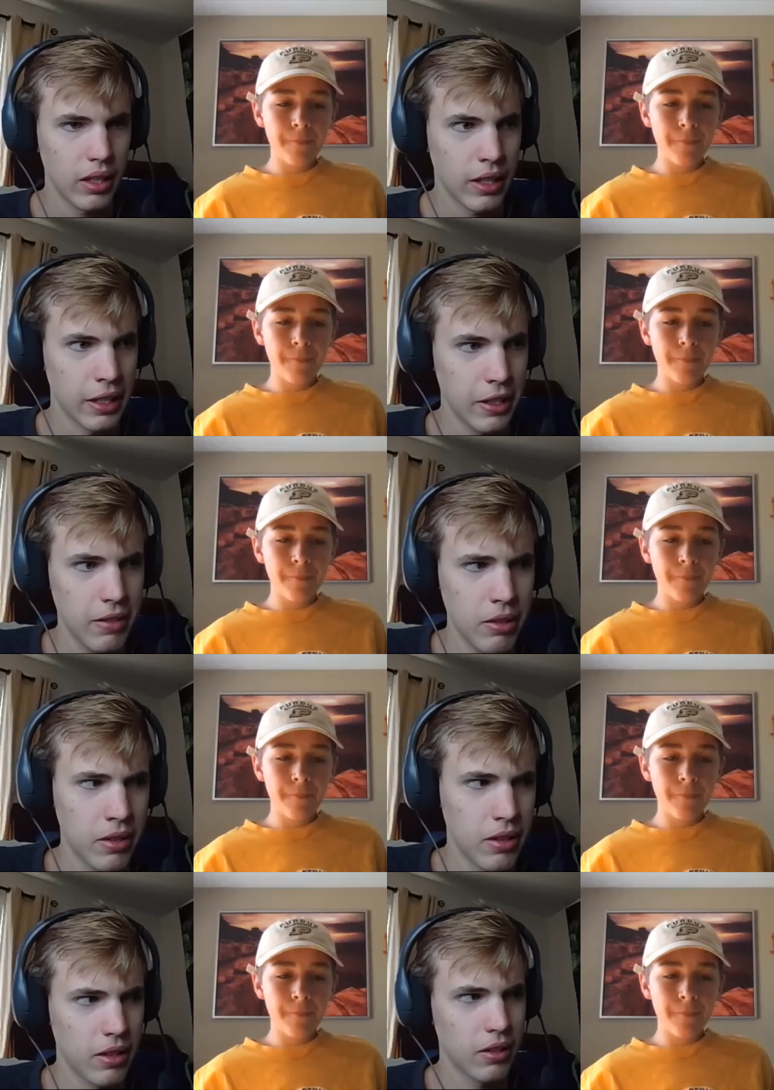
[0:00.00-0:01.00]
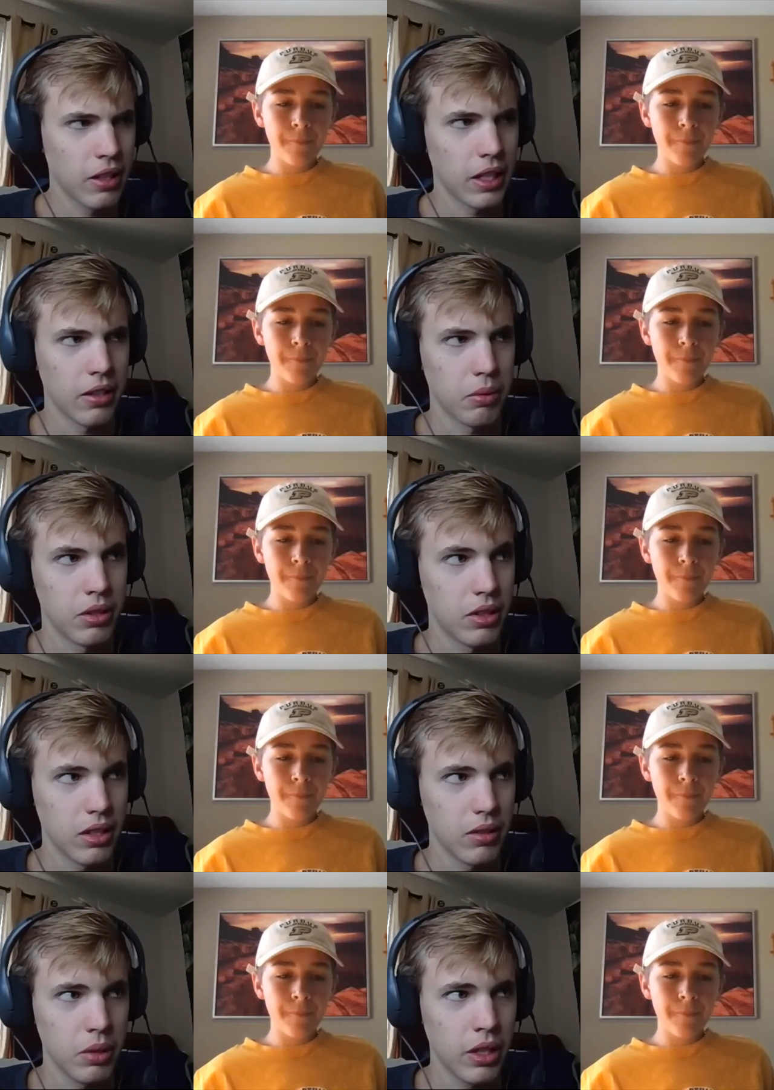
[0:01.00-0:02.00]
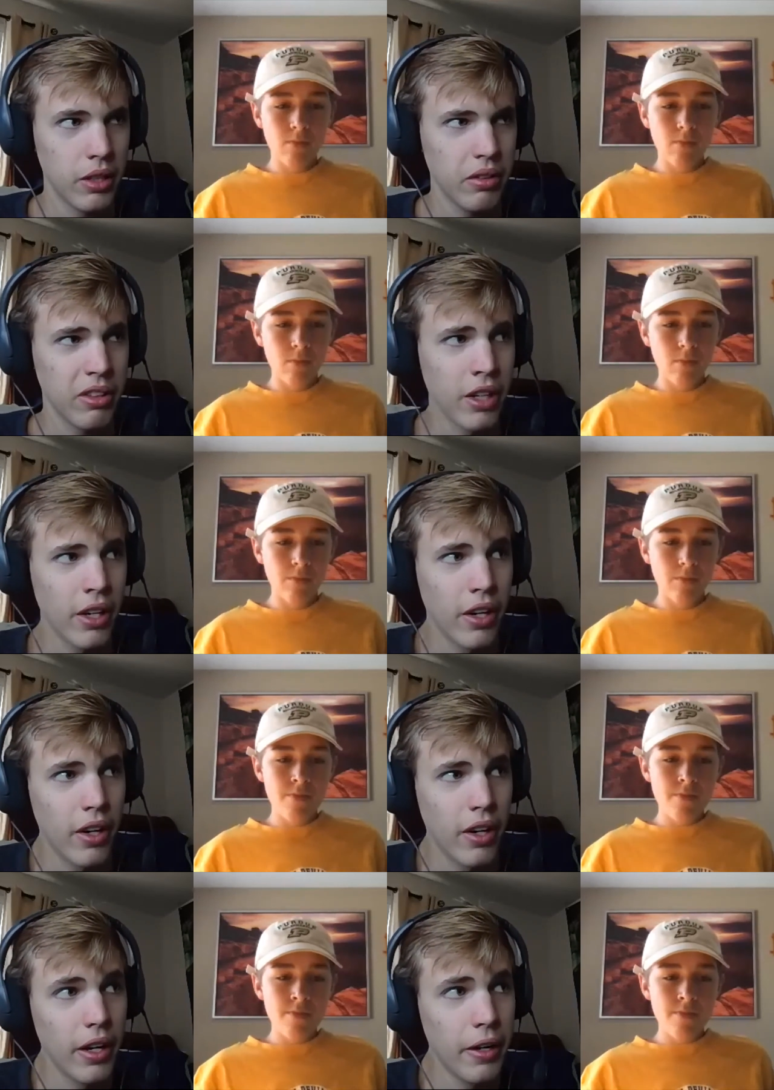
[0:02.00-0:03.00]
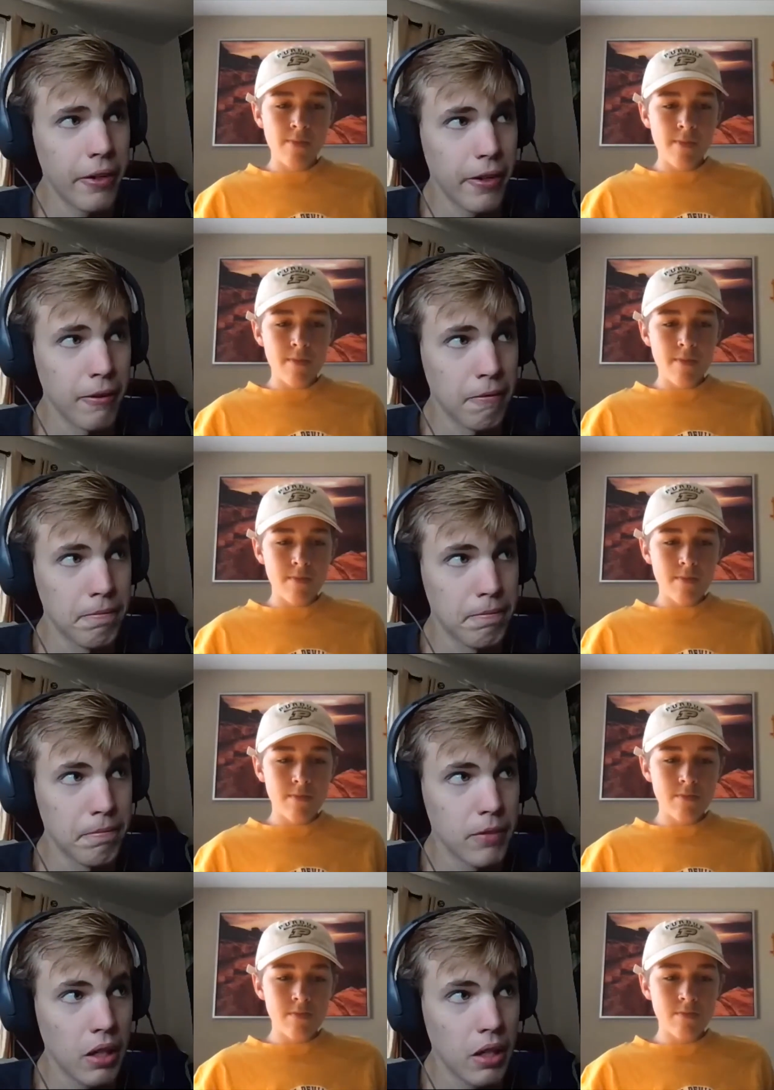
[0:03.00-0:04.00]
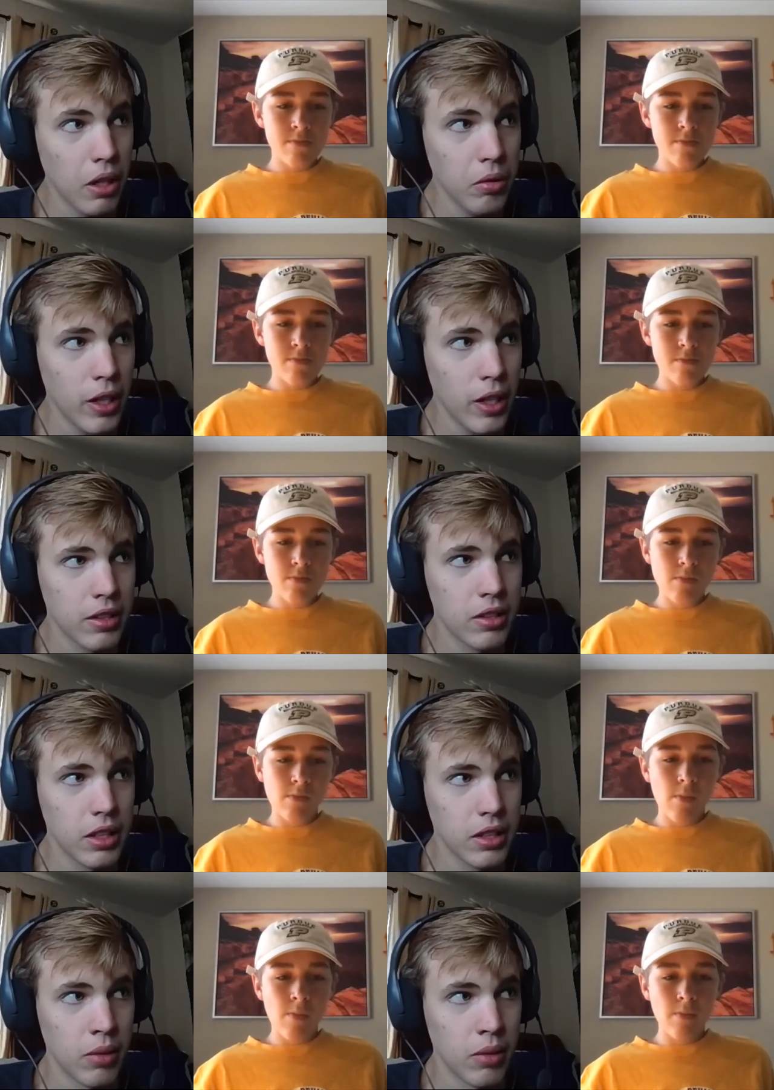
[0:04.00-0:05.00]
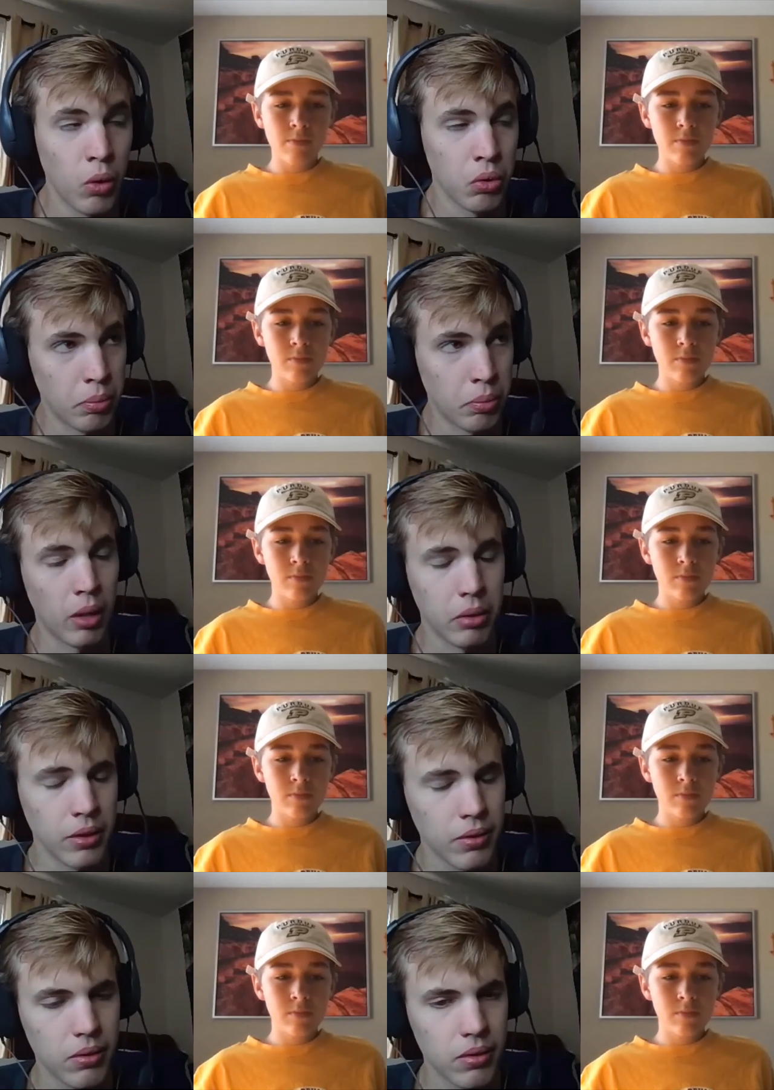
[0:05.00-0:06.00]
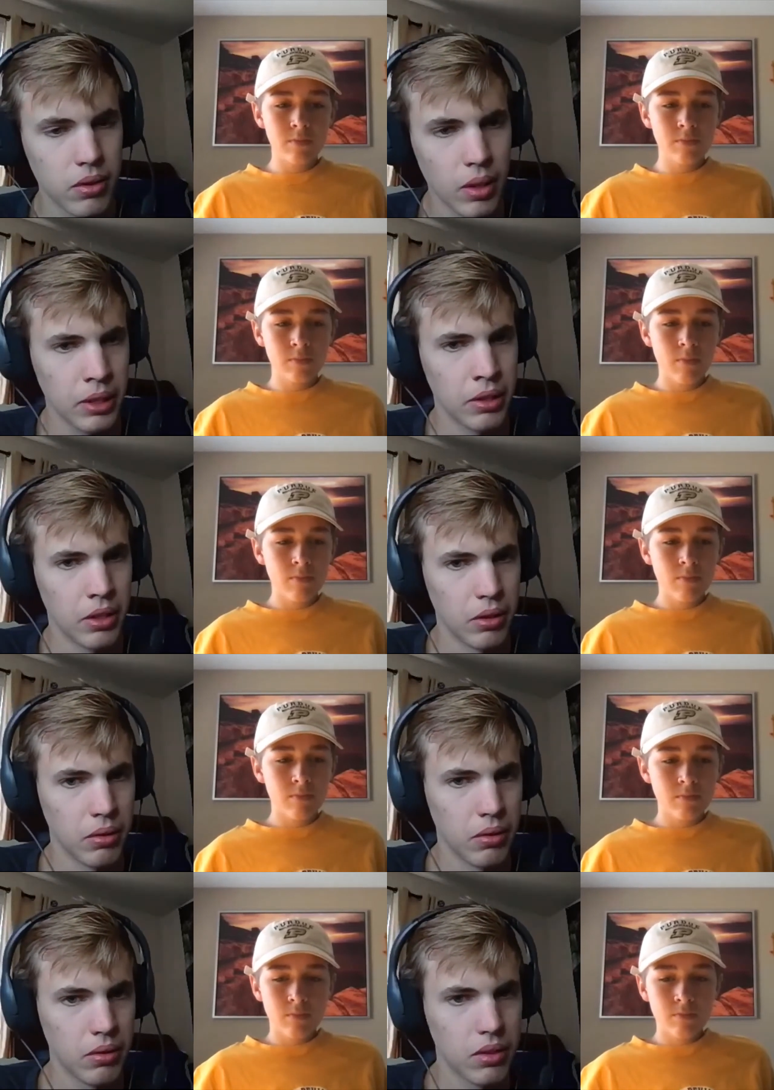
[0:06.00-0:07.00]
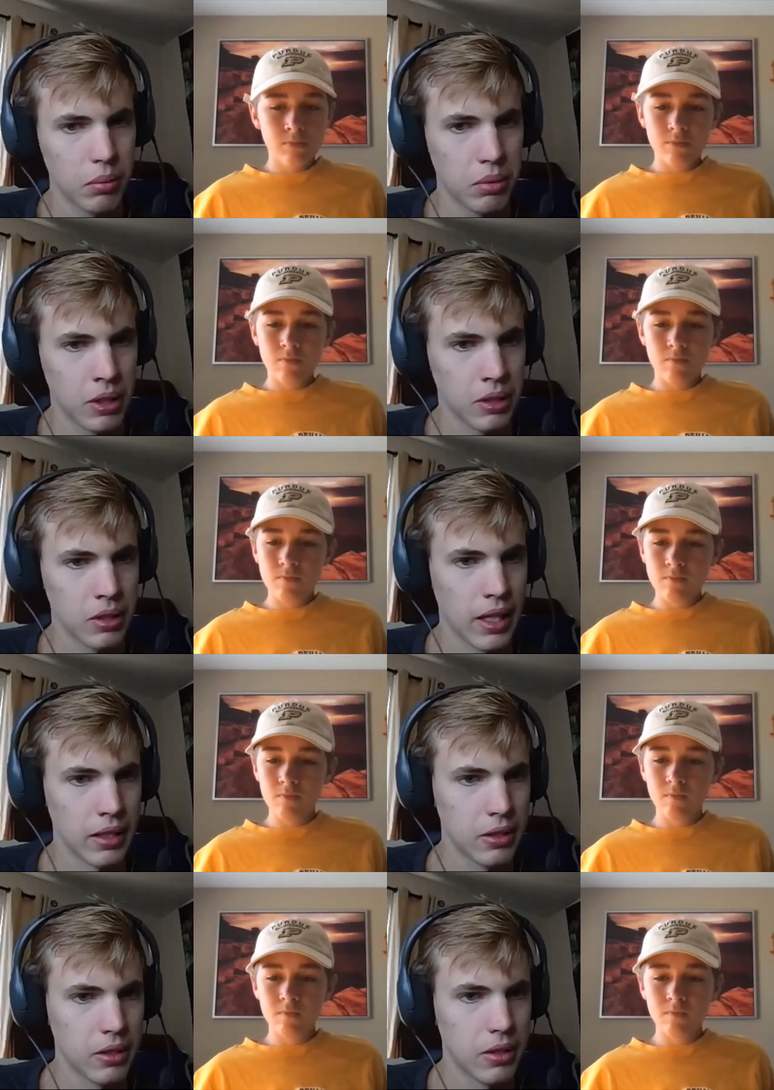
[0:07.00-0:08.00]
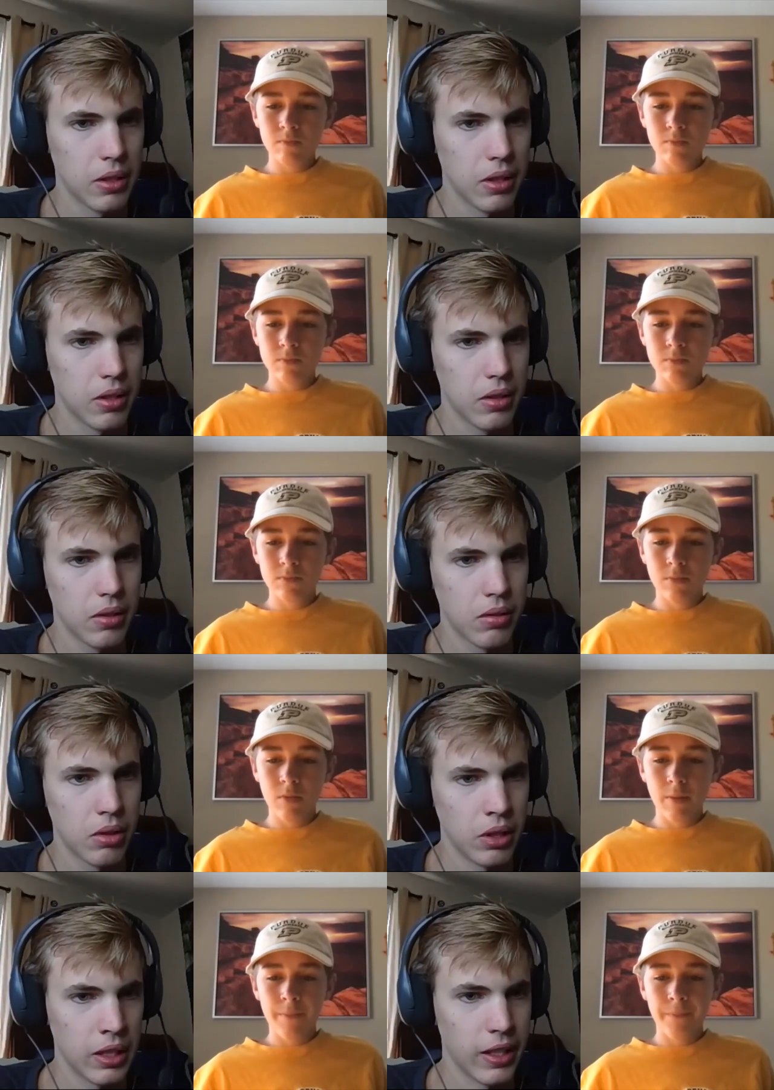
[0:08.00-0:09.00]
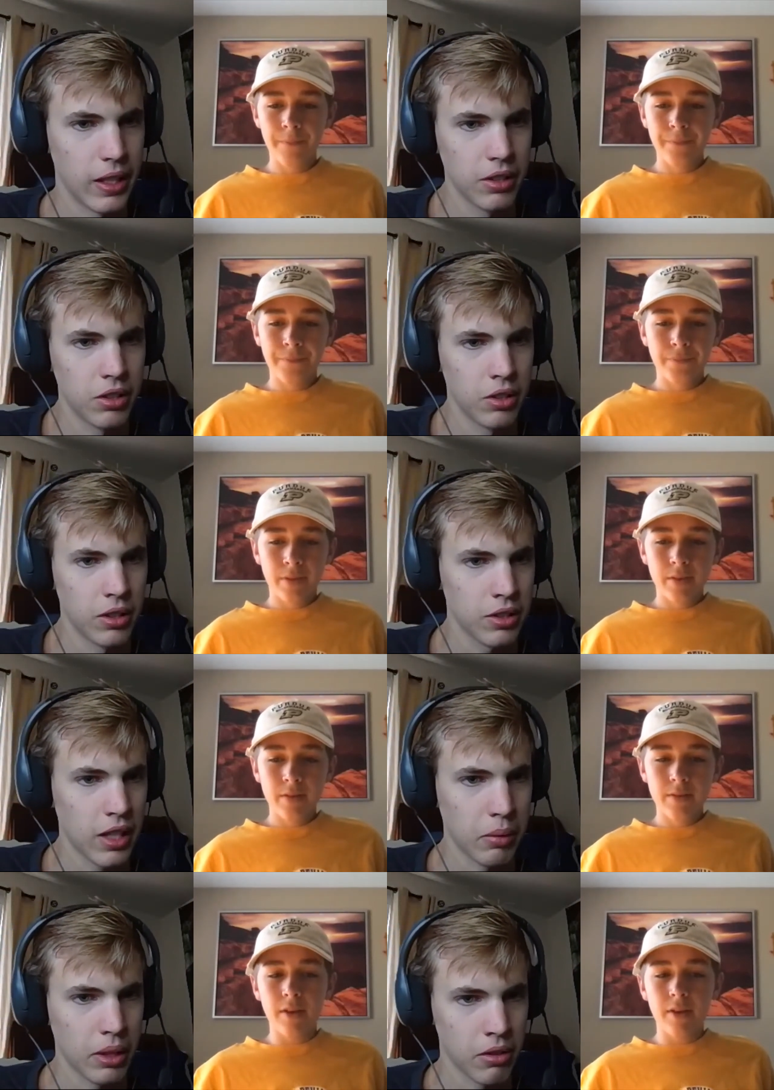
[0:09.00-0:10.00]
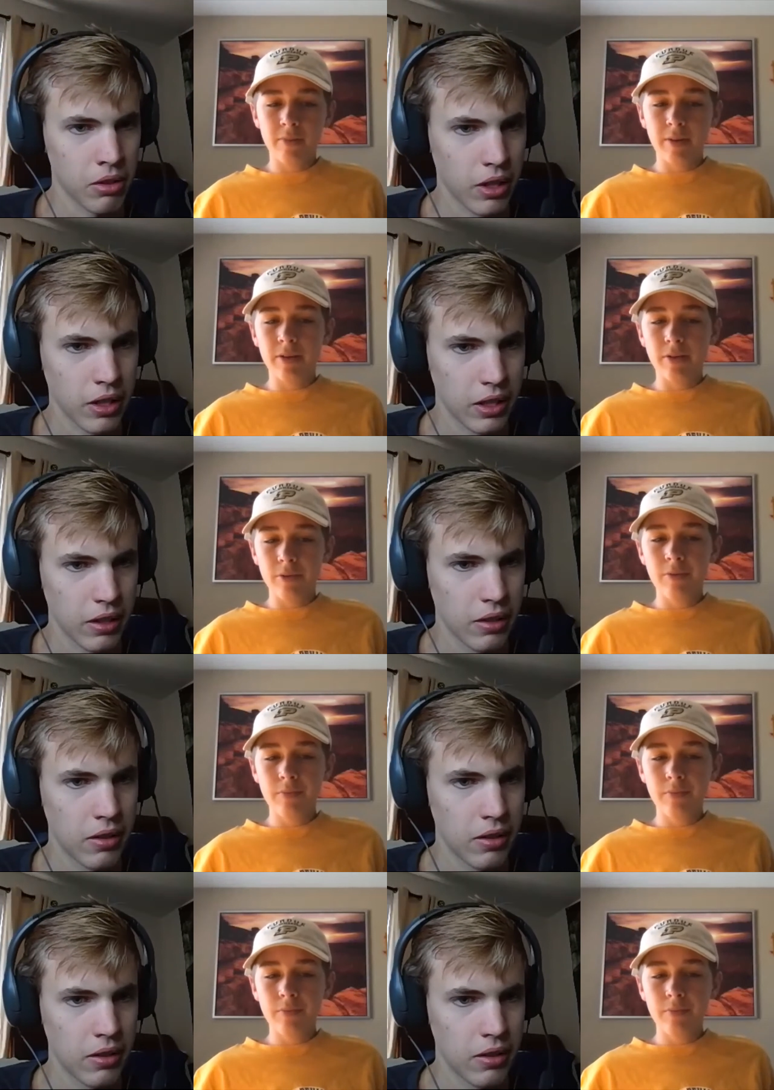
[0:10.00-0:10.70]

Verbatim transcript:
Speaker 1: like even like we see, you know, I don't know. I would, I would like to see some Old Republic. Something new, something that's not really connected to the Skywalker saga.